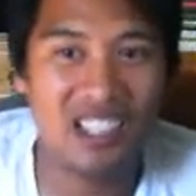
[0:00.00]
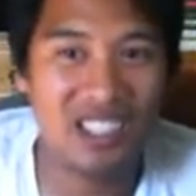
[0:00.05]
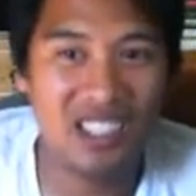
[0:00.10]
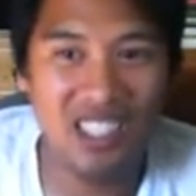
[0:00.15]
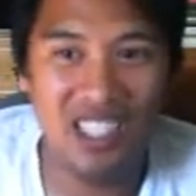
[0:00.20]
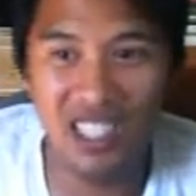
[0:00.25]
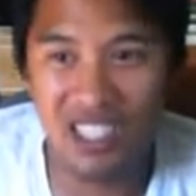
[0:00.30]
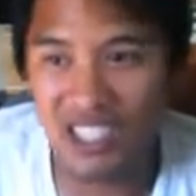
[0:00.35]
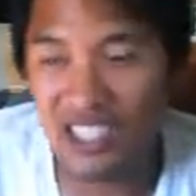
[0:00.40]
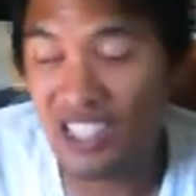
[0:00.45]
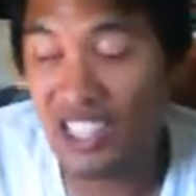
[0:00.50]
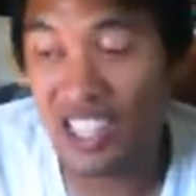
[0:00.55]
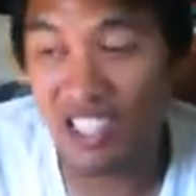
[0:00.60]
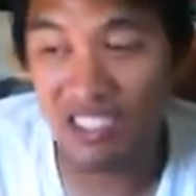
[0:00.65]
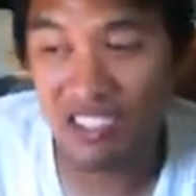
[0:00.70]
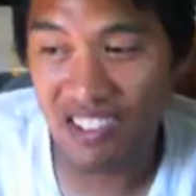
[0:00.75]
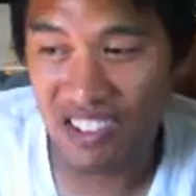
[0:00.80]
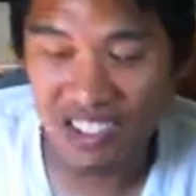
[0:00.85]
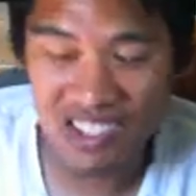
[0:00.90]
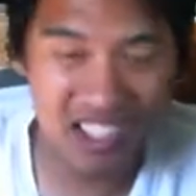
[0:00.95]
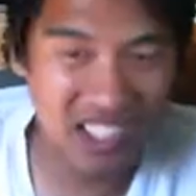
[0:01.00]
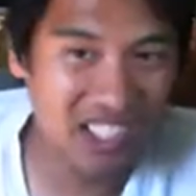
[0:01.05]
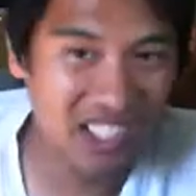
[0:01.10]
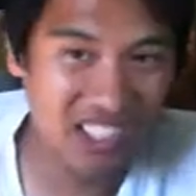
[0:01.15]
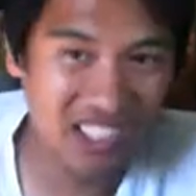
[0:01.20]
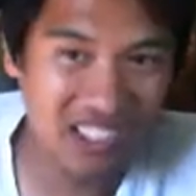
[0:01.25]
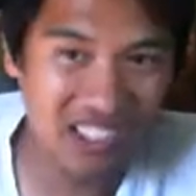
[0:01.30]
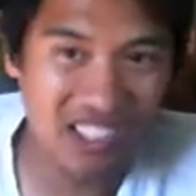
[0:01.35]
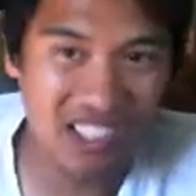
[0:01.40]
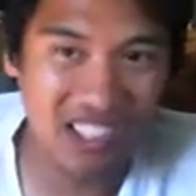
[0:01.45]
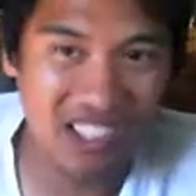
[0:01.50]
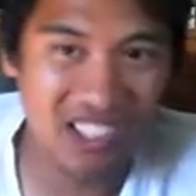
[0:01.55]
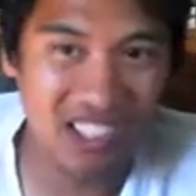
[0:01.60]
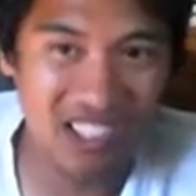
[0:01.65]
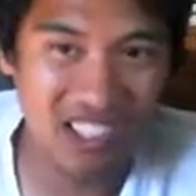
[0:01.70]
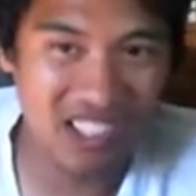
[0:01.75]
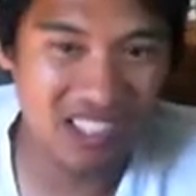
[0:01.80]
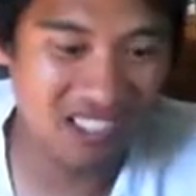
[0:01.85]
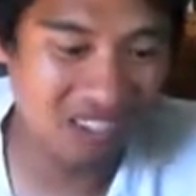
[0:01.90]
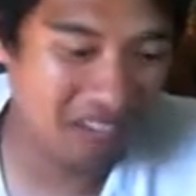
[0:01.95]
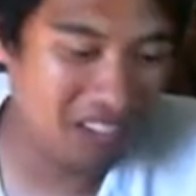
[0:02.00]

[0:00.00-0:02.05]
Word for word: it's going to guarantee a, a,